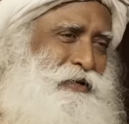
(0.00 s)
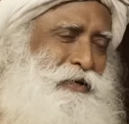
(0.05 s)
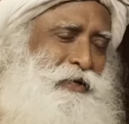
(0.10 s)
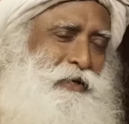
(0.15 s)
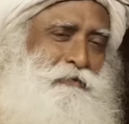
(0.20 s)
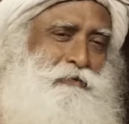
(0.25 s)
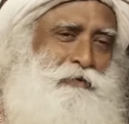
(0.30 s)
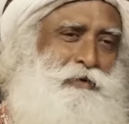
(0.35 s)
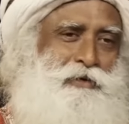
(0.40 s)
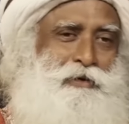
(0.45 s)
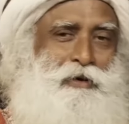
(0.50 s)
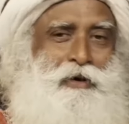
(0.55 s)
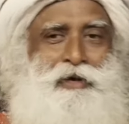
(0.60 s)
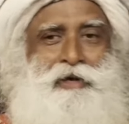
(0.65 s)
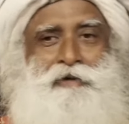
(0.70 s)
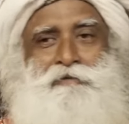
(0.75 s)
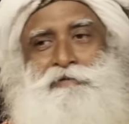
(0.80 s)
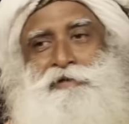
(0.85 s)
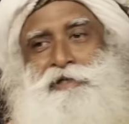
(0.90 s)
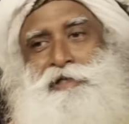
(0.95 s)
if at
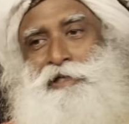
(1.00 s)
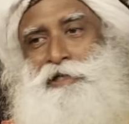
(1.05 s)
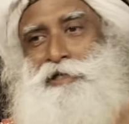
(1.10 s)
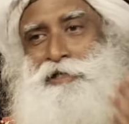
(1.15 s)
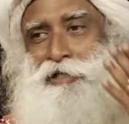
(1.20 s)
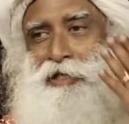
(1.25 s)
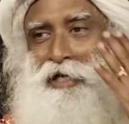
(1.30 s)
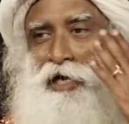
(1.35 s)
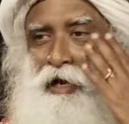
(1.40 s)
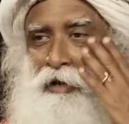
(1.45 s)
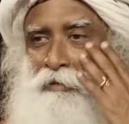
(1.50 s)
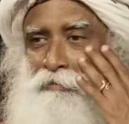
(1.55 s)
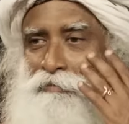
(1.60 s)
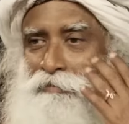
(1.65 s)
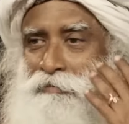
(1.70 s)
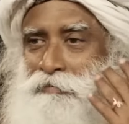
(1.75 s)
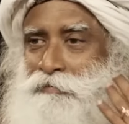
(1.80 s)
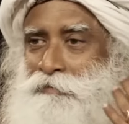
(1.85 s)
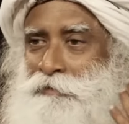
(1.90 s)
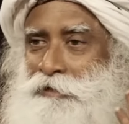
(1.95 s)
all if tears come,
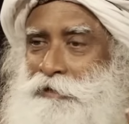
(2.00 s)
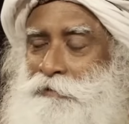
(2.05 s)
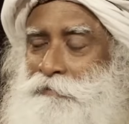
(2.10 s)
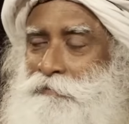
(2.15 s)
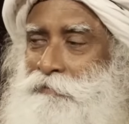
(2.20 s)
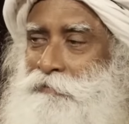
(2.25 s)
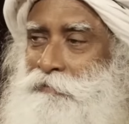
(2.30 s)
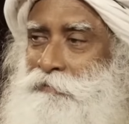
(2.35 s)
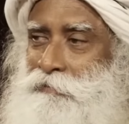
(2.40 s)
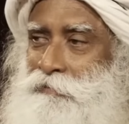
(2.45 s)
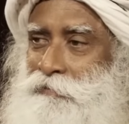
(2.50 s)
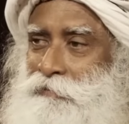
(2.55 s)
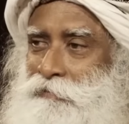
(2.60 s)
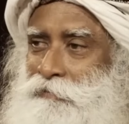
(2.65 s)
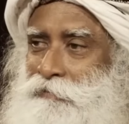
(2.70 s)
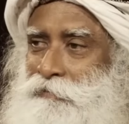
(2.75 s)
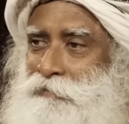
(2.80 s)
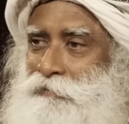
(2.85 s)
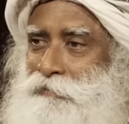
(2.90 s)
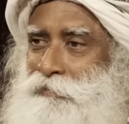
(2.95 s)

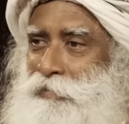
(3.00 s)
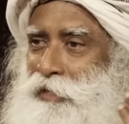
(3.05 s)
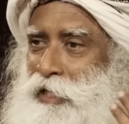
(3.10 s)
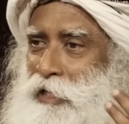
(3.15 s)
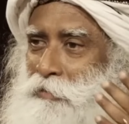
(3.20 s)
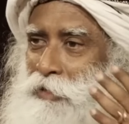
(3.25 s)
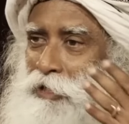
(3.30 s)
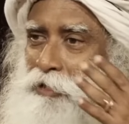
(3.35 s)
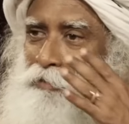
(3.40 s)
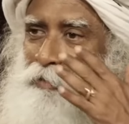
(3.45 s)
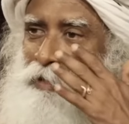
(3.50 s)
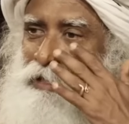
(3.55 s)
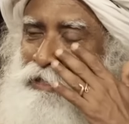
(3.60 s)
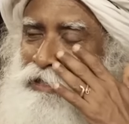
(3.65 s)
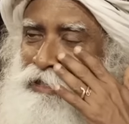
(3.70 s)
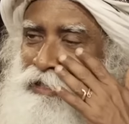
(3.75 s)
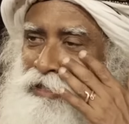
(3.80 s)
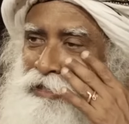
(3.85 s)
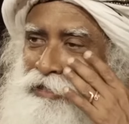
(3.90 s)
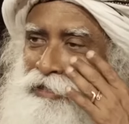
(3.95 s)
they must be
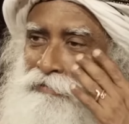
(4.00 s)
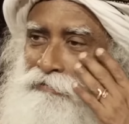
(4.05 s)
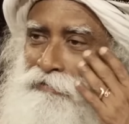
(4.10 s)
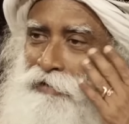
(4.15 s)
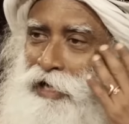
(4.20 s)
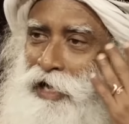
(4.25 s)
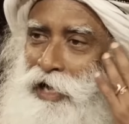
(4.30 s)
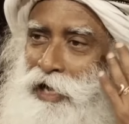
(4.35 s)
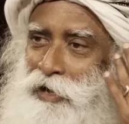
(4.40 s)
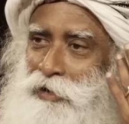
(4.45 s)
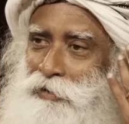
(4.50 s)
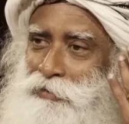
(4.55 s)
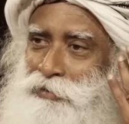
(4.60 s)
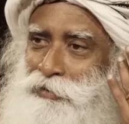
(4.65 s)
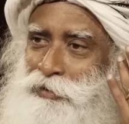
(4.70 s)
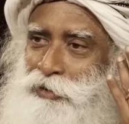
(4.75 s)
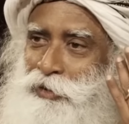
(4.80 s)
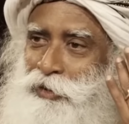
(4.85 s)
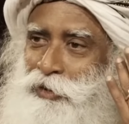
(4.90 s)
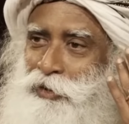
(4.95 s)
tears of love
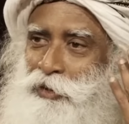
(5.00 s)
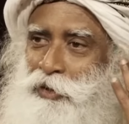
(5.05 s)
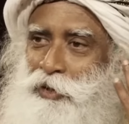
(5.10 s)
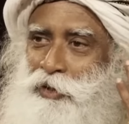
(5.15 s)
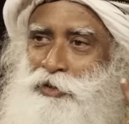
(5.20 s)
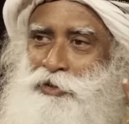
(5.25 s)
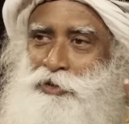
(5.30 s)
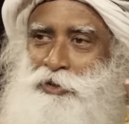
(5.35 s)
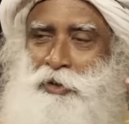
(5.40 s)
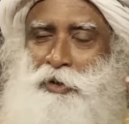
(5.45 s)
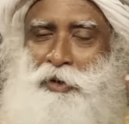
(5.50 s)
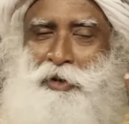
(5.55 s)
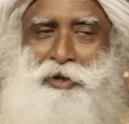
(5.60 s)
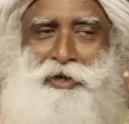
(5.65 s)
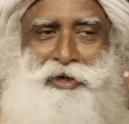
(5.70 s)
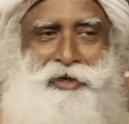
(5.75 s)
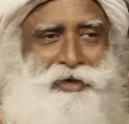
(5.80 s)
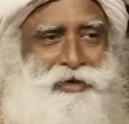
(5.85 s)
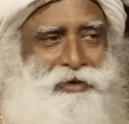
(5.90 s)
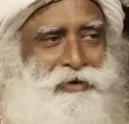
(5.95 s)
or
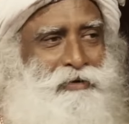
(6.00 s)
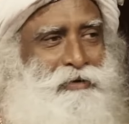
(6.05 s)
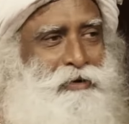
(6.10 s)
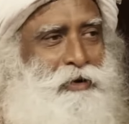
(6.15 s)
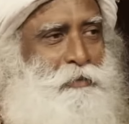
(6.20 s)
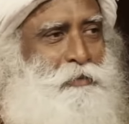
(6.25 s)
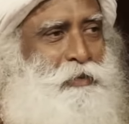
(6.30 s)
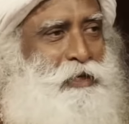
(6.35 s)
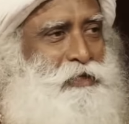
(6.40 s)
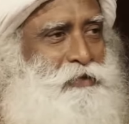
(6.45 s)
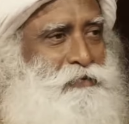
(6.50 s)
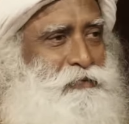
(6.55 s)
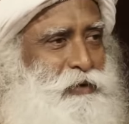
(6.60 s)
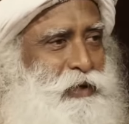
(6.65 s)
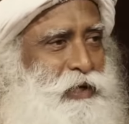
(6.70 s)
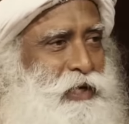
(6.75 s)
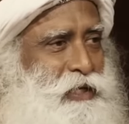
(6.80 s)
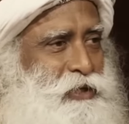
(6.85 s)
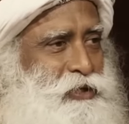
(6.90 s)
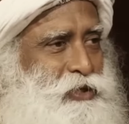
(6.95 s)
joy or
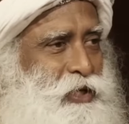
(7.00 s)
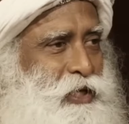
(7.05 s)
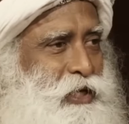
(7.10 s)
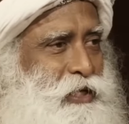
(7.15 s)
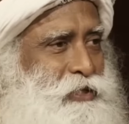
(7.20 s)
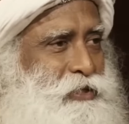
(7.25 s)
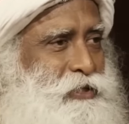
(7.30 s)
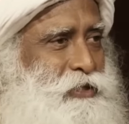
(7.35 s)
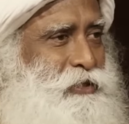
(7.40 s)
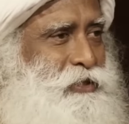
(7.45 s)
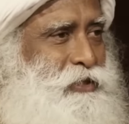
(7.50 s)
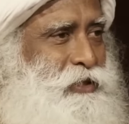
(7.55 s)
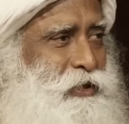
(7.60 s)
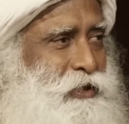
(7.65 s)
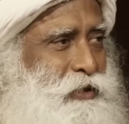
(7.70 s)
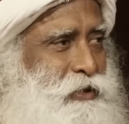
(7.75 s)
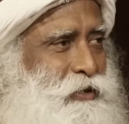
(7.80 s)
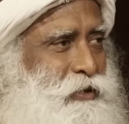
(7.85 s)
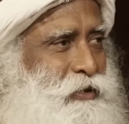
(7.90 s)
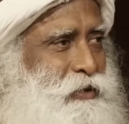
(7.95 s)
blissfulness or ecstasy.
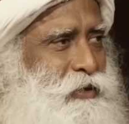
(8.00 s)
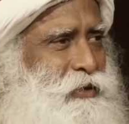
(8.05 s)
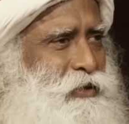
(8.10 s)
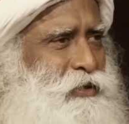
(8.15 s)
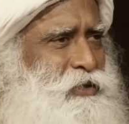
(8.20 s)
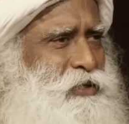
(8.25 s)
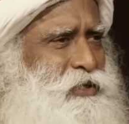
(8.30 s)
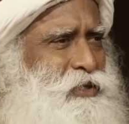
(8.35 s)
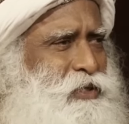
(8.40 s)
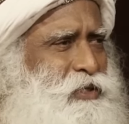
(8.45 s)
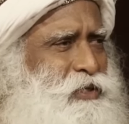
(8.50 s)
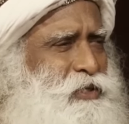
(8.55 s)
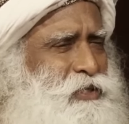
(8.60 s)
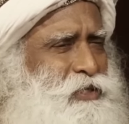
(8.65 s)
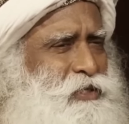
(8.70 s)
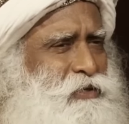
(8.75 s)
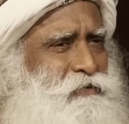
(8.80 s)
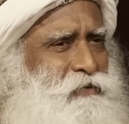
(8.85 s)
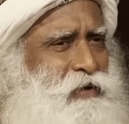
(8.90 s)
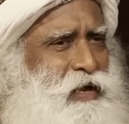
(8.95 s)

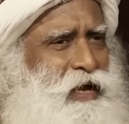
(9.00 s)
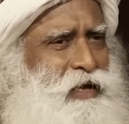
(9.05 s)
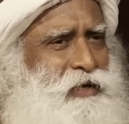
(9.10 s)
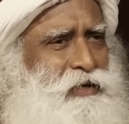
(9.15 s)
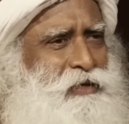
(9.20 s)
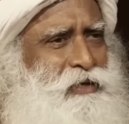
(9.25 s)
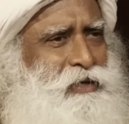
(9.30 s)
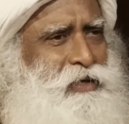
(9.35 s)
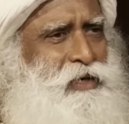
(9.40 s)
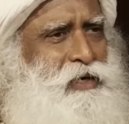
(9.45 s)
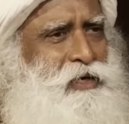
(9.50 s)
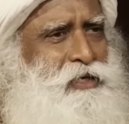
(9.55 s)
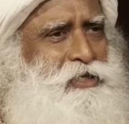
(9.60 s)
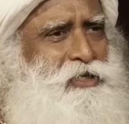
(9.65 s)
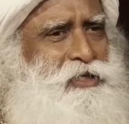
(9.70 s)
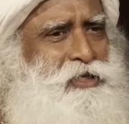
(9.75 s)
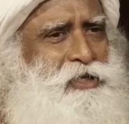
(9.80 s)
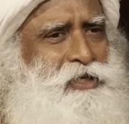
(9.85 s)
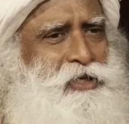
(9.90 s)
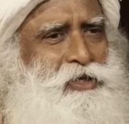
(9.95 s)
Tears of anger,
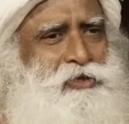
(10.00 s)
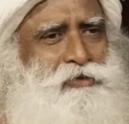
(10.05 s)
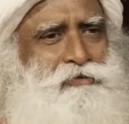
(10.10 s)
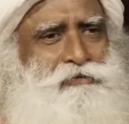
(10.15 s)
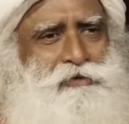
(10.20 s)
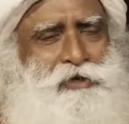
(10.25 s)
tears of